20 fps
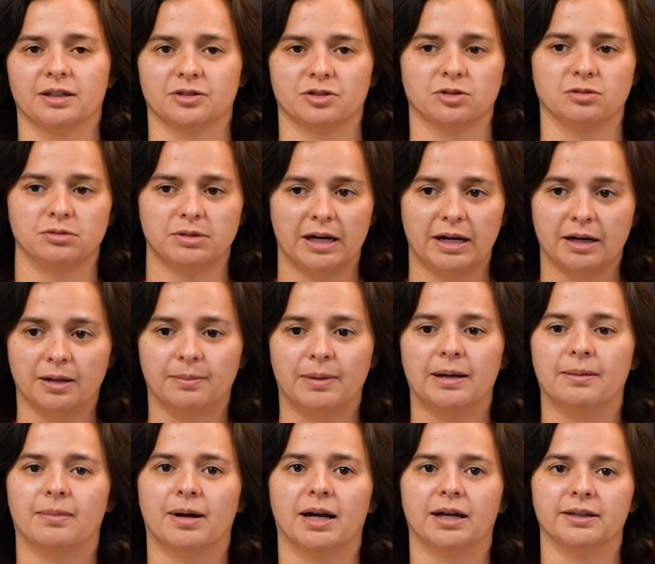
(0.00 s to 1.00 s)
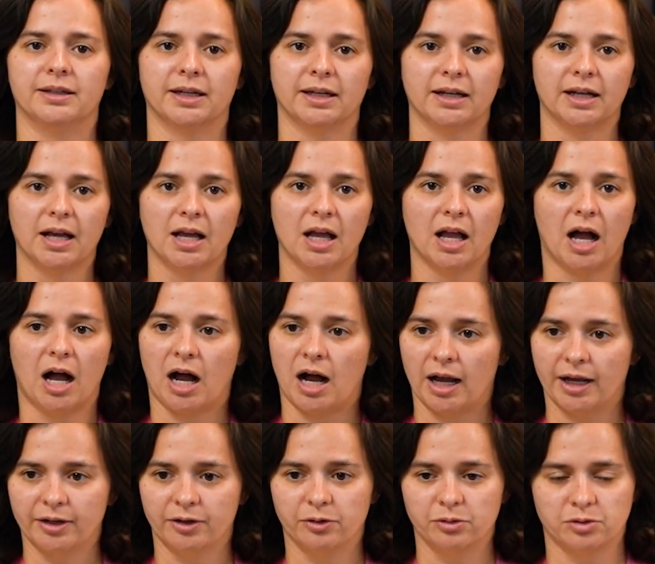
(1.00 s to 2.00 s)
There's no doubt in my mind that
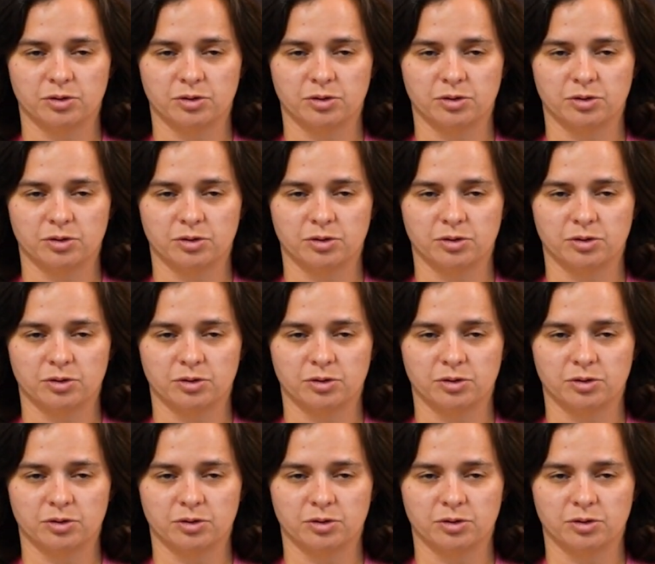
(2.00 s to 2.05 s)
I know